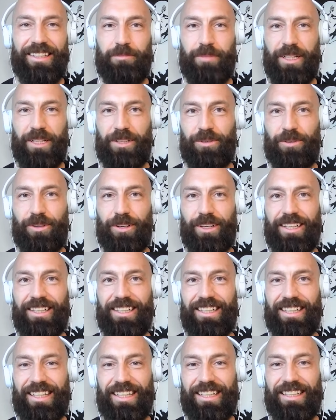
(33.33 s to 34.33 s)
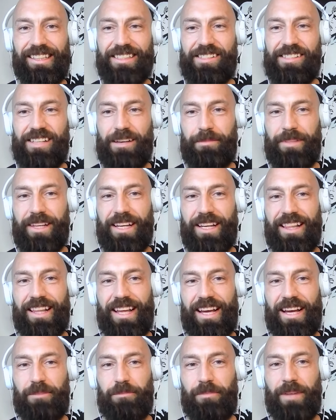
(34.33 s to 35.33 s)
Bitcoin is something
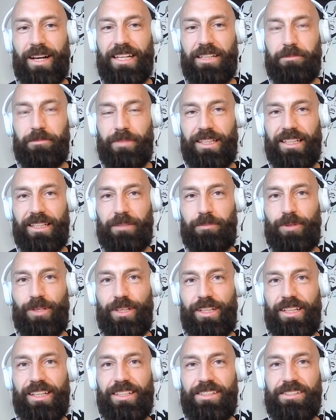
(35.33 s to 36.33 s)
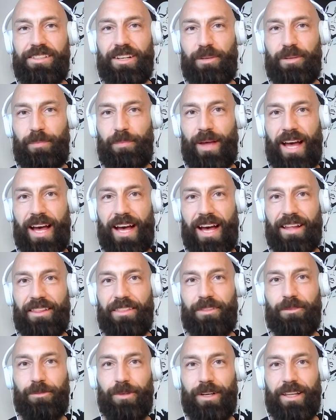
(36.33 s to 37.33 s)
that might be putting us on a
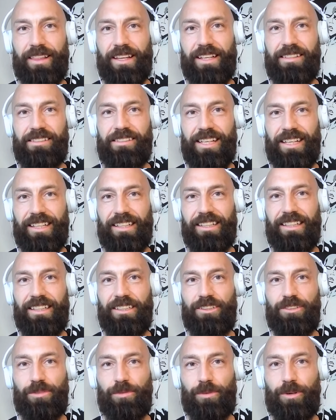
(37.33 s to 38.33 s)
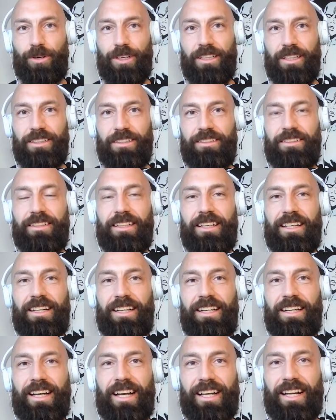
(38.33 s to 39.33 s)
path with ascending towards
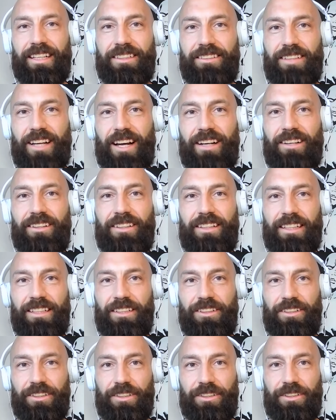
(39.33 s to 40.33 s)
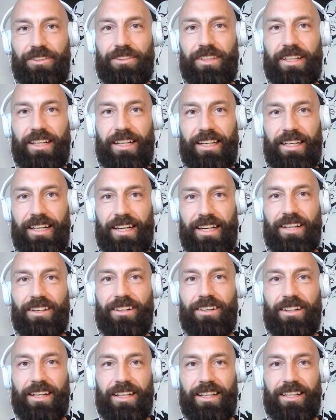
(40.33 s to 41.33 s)
an entirely new
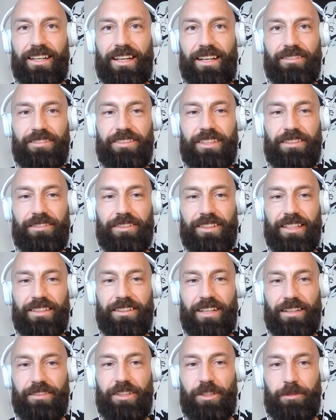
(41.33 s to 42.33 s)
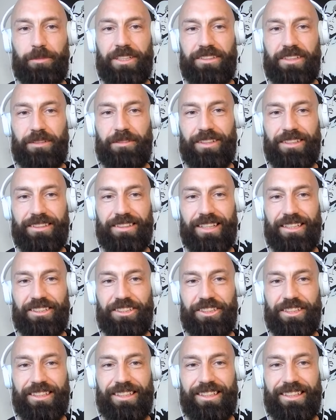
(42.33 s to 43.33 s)
era of civil of human
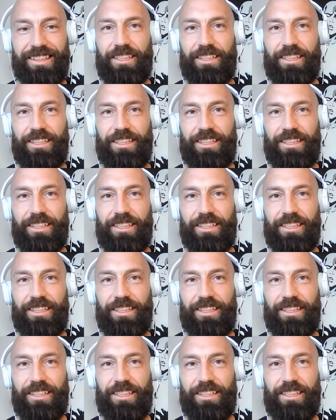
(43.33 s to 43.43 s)
civilization.